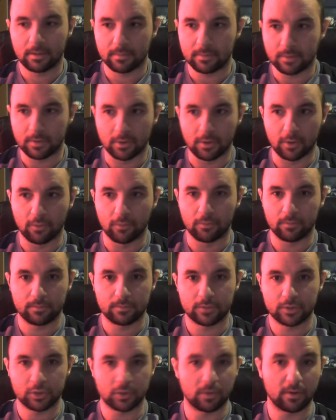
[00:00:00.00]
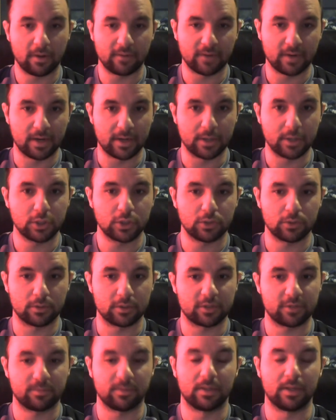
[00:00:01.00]
You know, sure, I've got
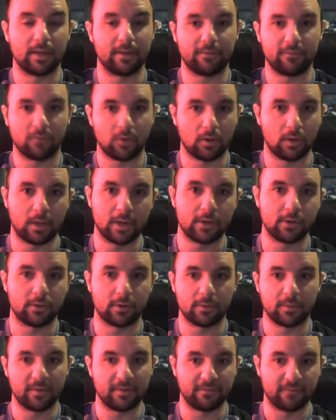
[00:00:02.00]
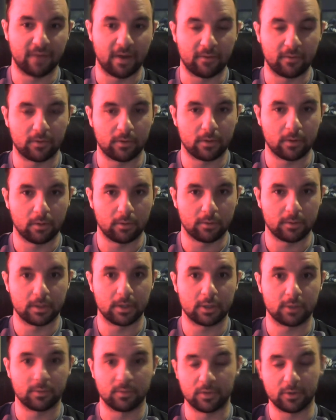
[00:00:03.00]
insurance, but like, for all I know, it could be a $500
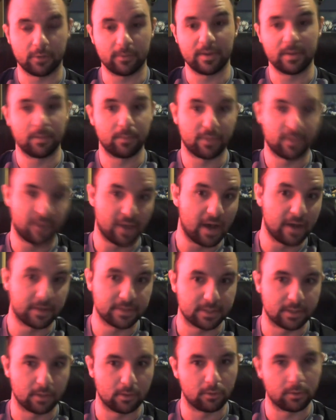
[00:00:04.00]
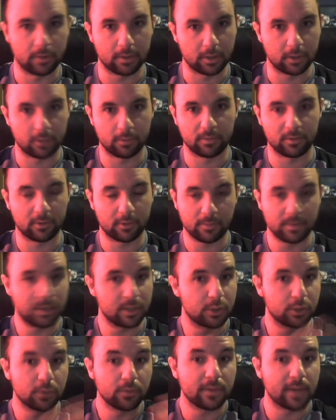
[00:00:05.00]
deductible. It could be a $1,000 deductible. It could be a
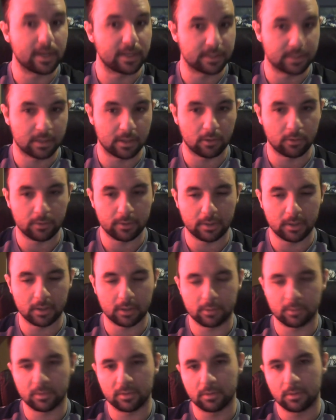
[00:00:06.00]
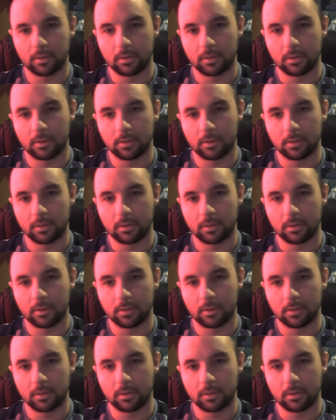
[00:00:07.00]
$2,000 deductible.